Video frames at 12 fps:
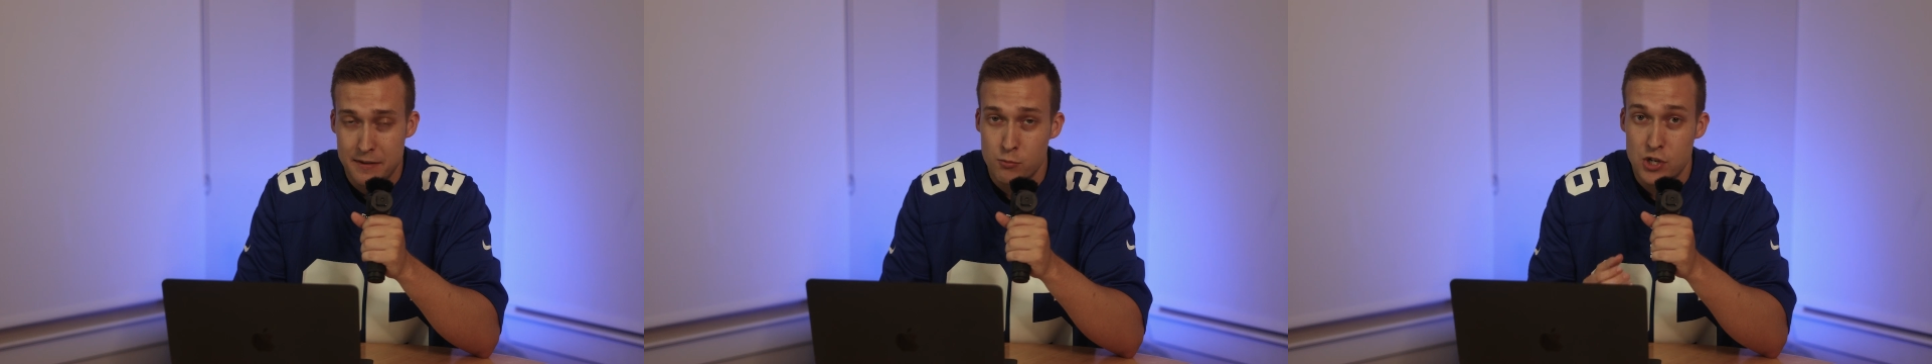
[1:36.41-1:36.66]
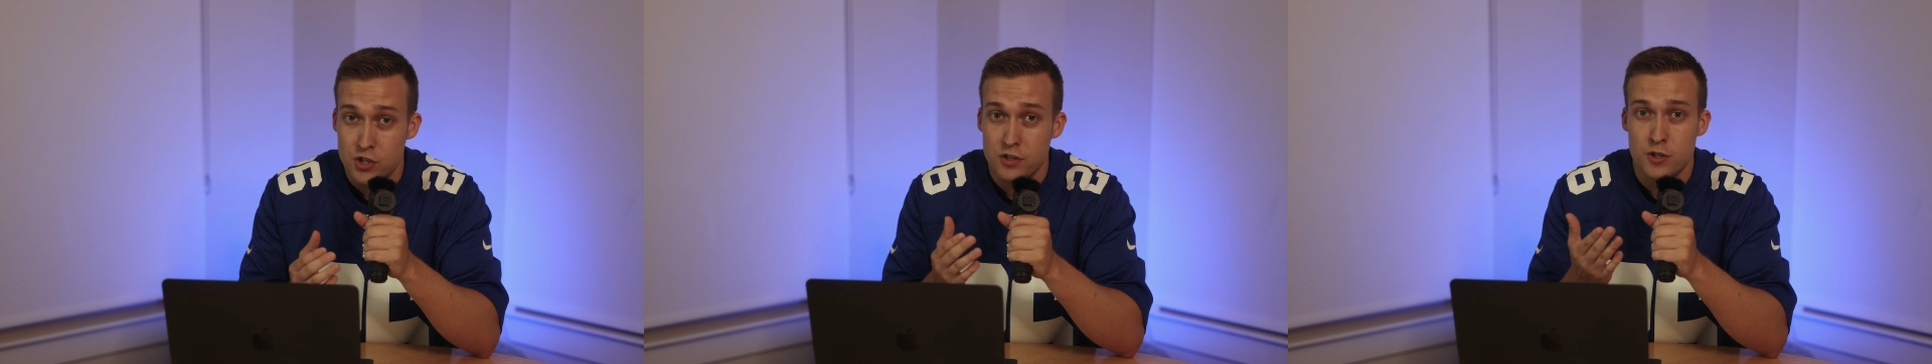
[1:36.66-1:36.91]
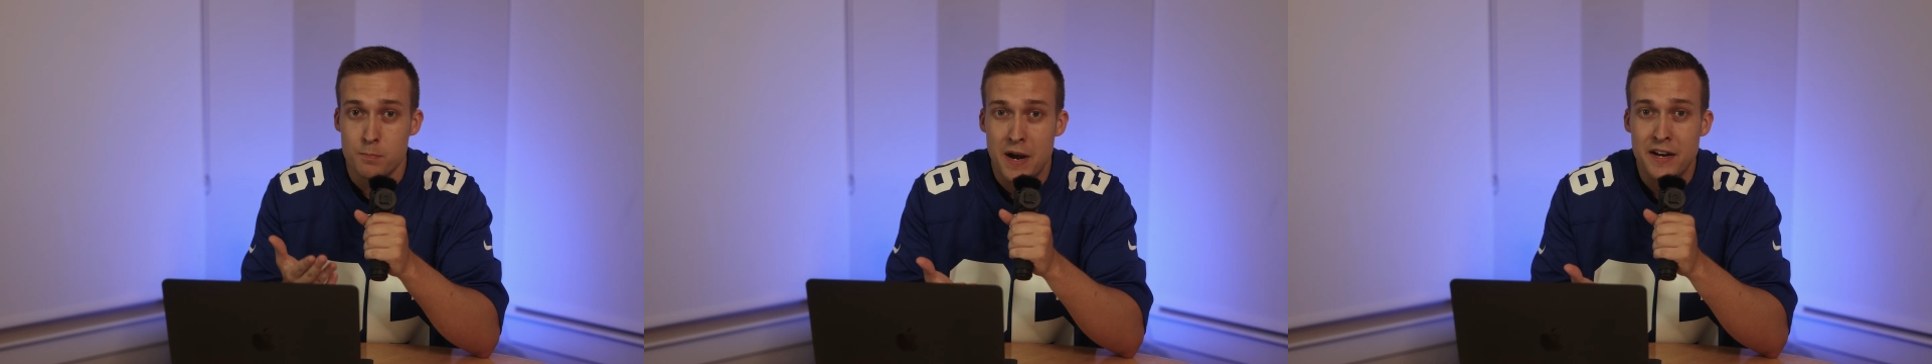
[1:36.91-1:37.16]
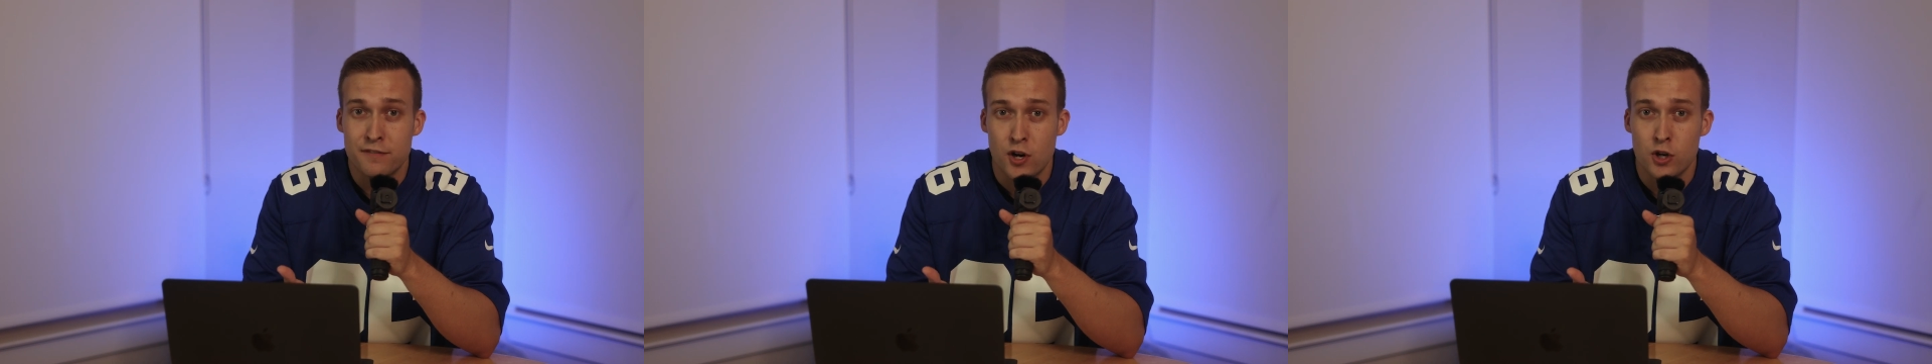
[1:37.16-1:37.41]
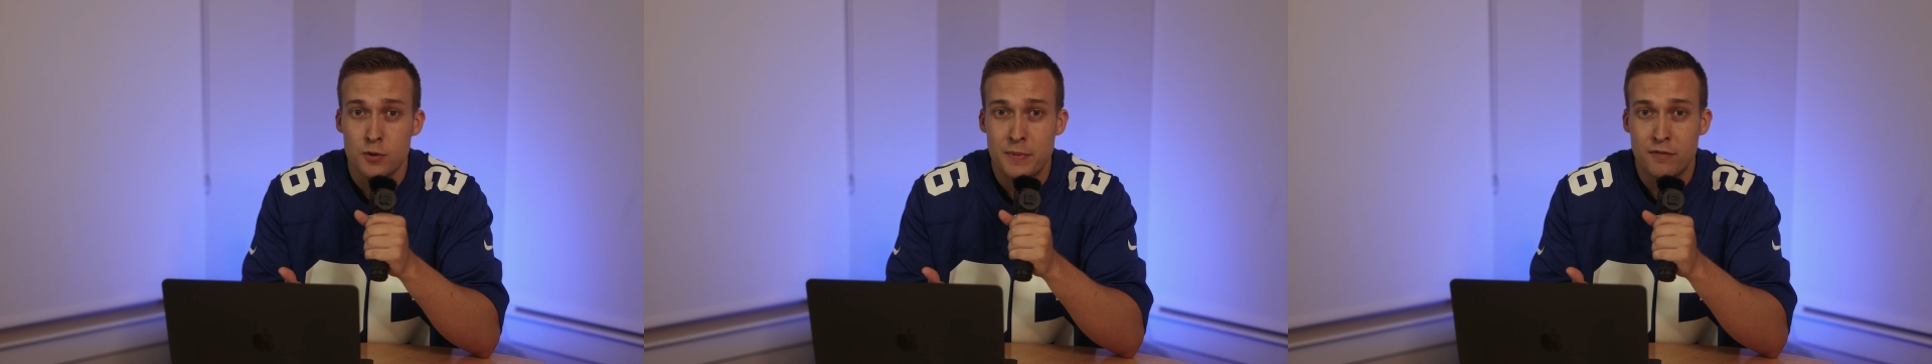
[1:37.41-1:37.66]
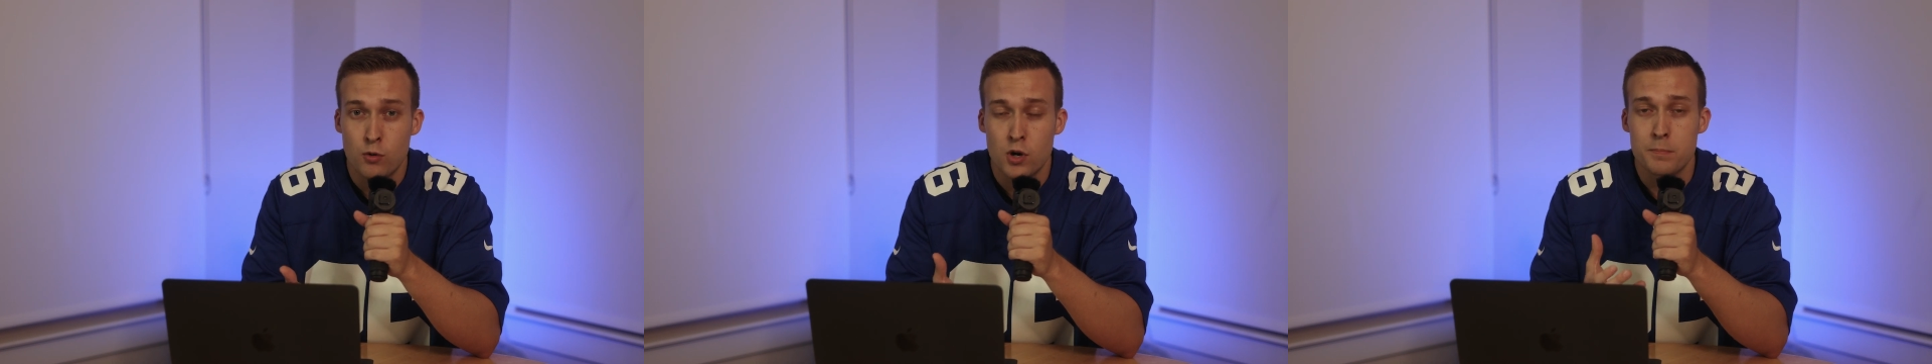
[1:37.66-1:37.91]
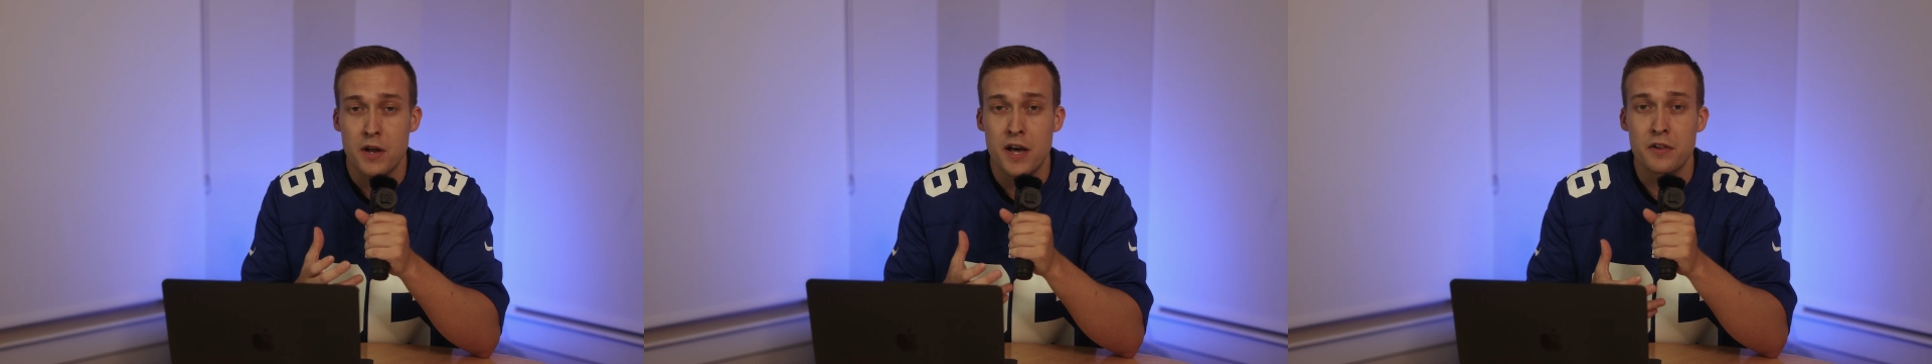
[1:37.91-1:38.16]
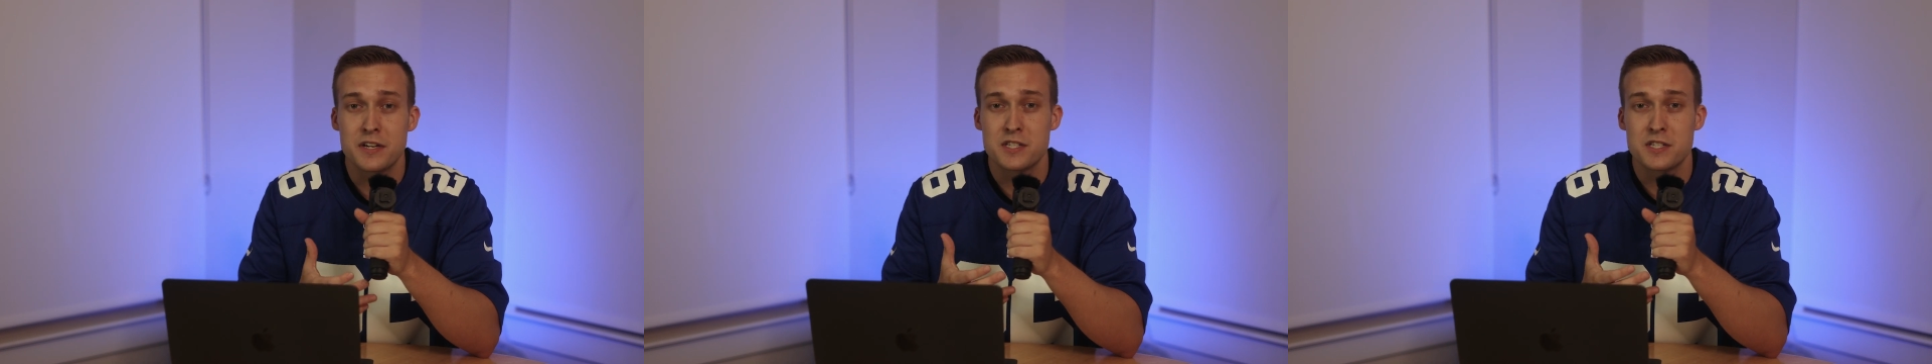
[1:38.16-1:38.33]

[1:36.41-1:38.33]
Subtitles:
which you might have heard before, but I'll